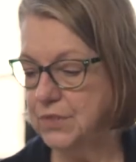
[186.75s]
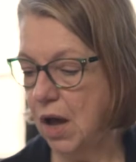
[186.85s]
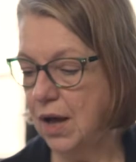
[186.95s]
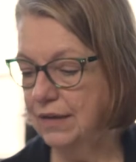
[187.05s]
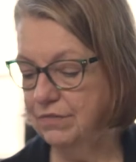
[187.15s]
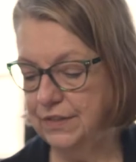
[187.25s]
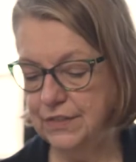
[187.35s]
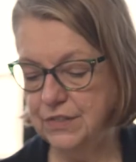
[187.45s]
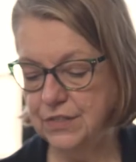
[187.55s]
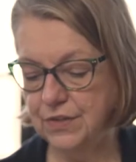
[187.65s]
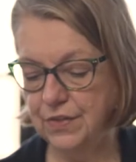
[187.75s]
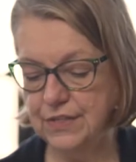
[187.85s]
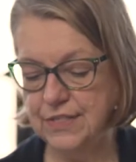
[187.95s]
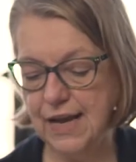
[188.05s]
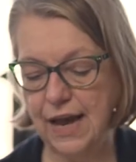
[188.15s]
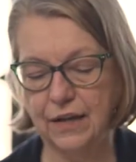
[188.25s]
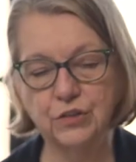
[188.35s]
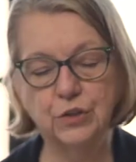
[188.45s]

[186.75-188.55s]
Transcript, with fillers: dive into the text.